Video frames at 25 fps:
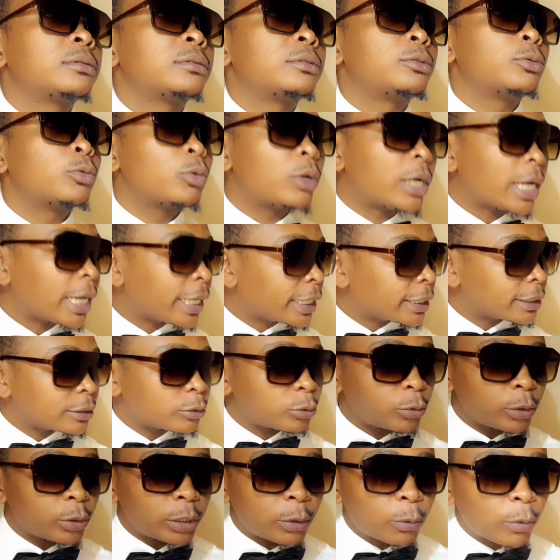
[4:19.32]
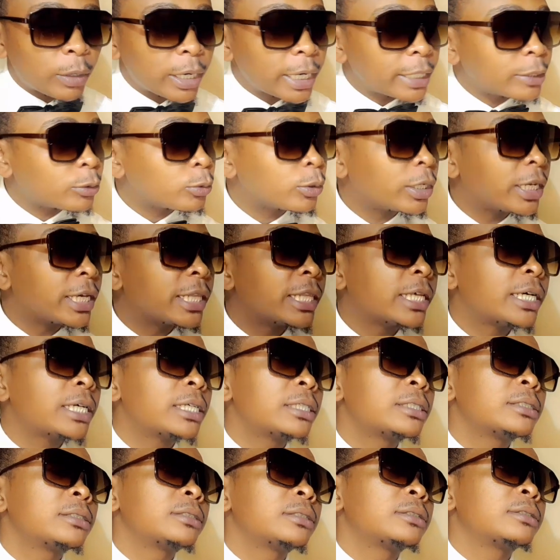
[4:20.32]
You guys will work
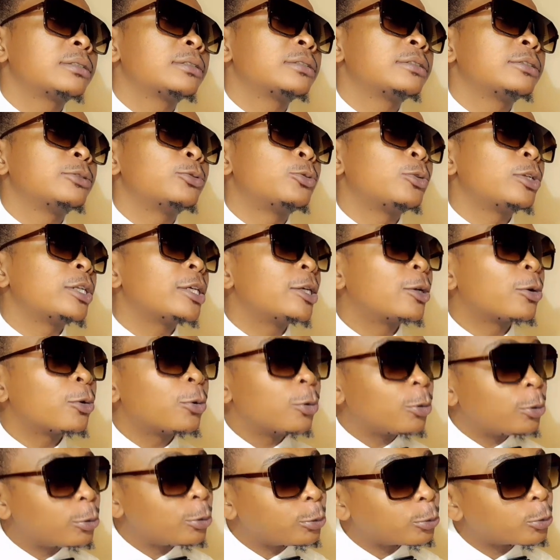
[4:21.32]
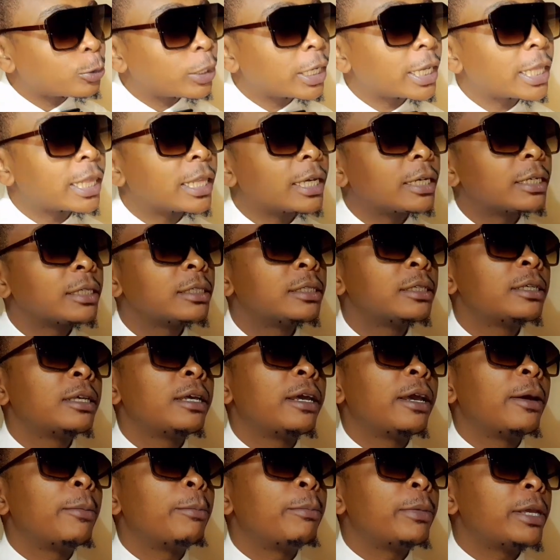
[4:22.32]
together you will grow all together
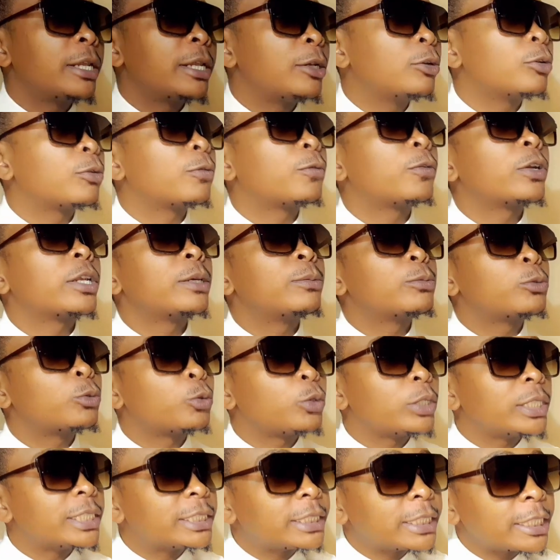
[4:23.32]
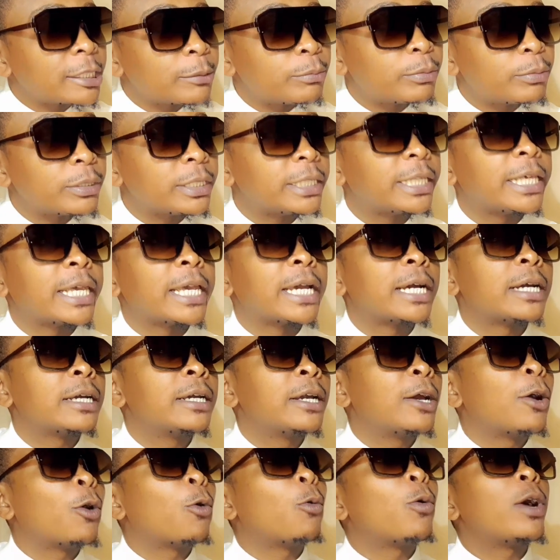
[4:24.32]
million frames will still be there
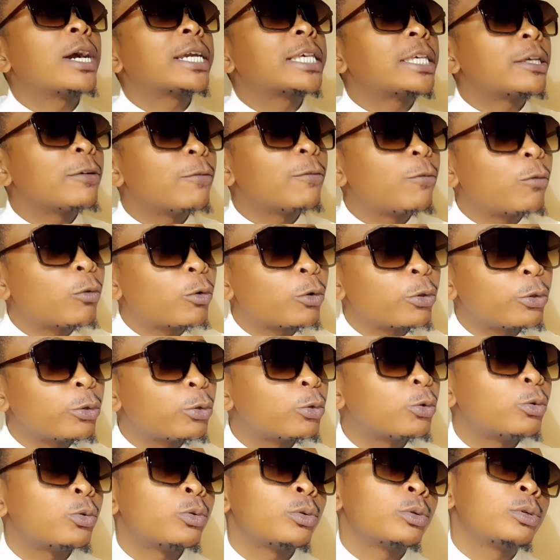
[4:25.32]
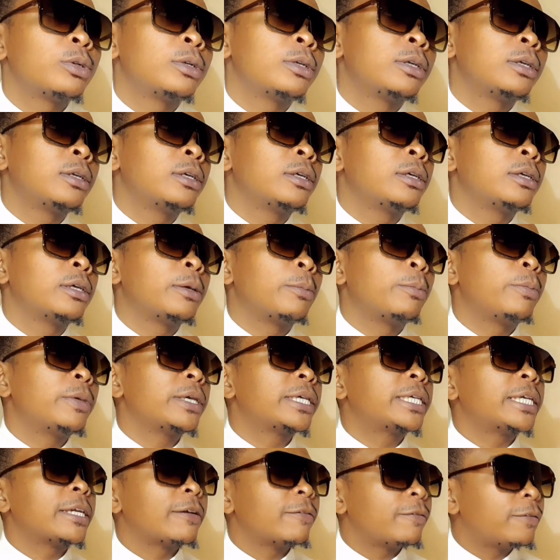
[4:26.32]
working for you
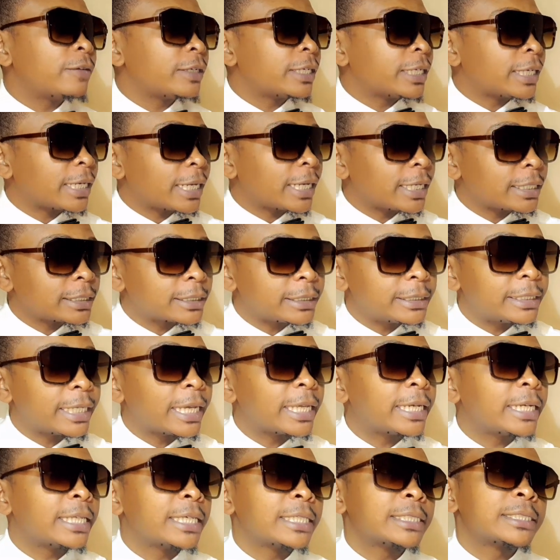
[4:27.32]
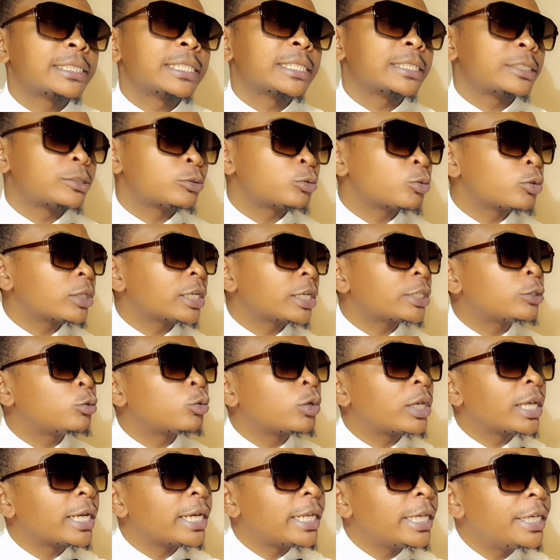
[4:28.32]
making very nice dining sets so that you
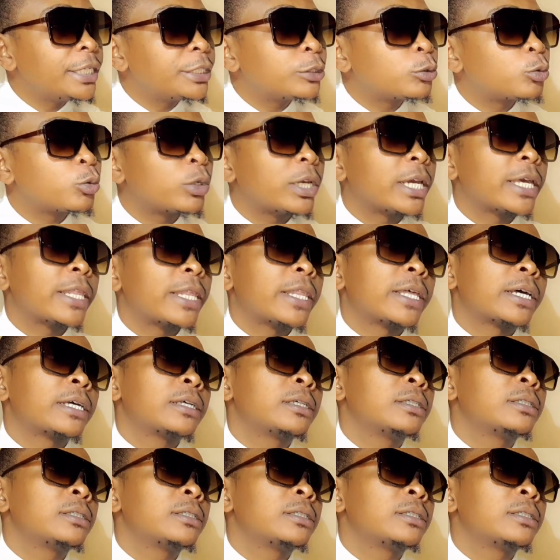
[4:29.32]
can eat together